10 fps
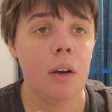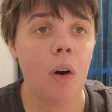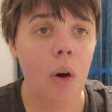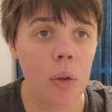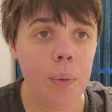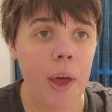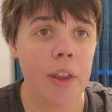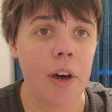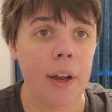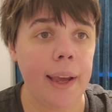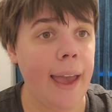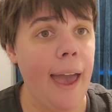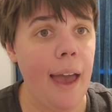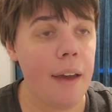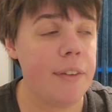cold weather, like
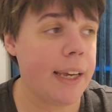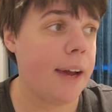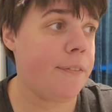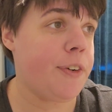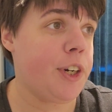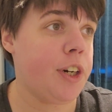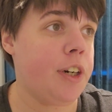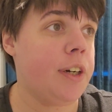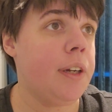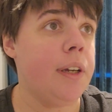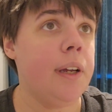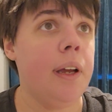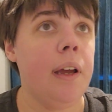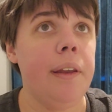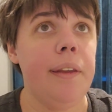a heavy comforter
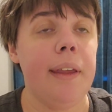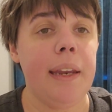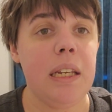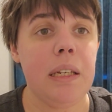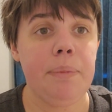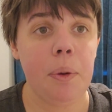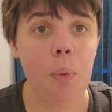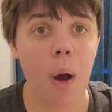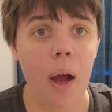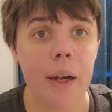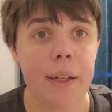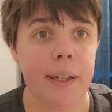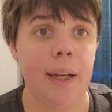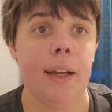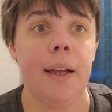that needs to be
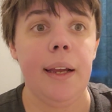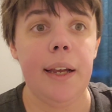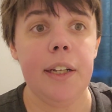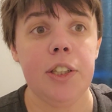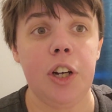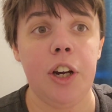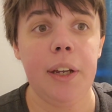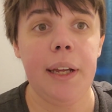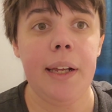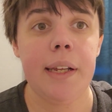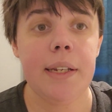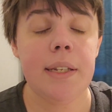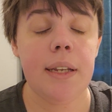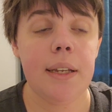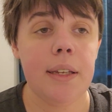washed, is currently
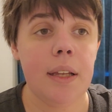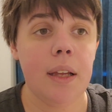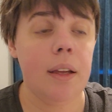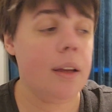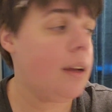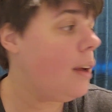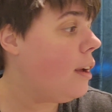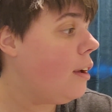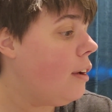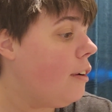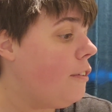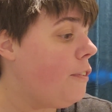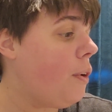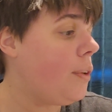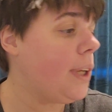just
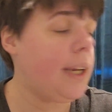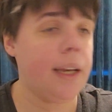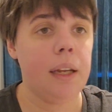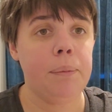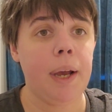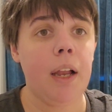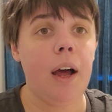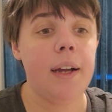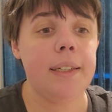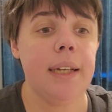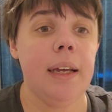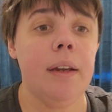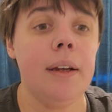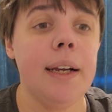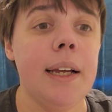folded and in my
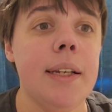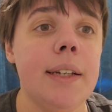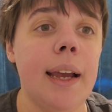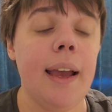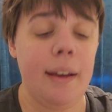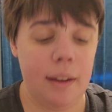closet because I